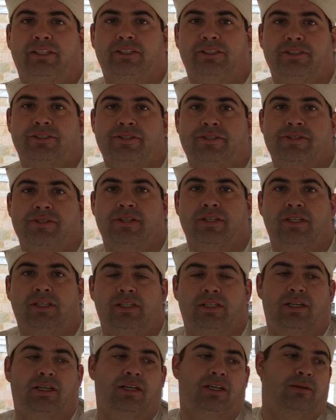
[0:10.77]
goods
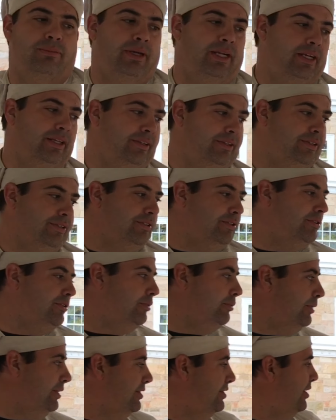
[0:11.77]
out of this
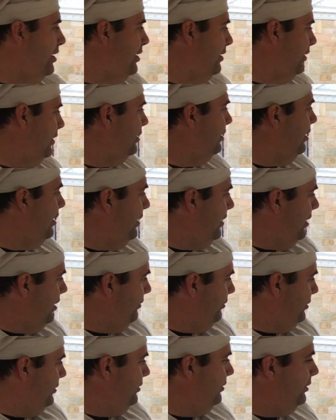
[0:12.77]
3-ton clay
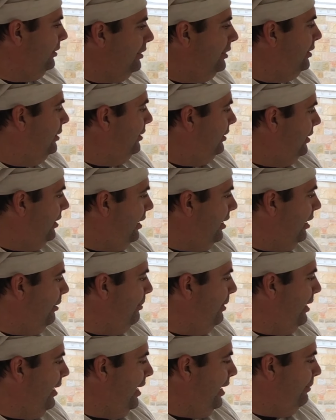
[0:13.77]
oven
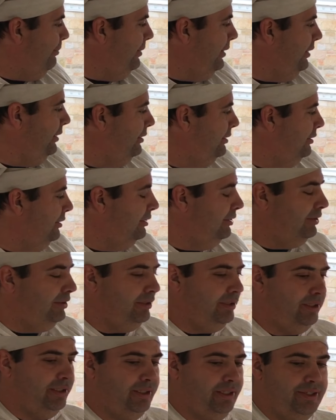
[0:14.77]
behind me,
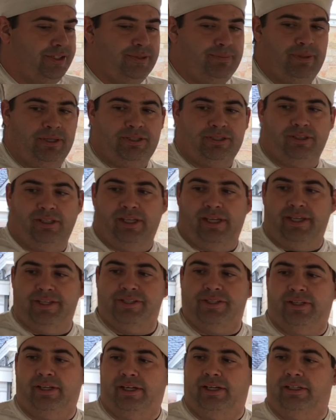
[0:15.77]
and I specialize
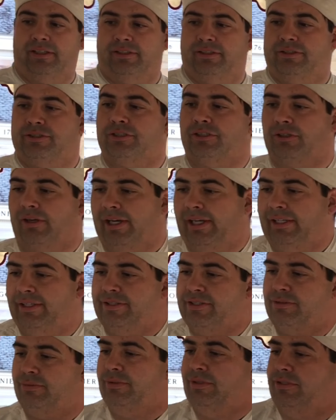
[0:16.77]
in heritage
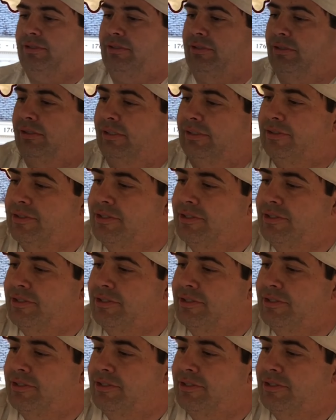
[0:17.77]
grains, which you can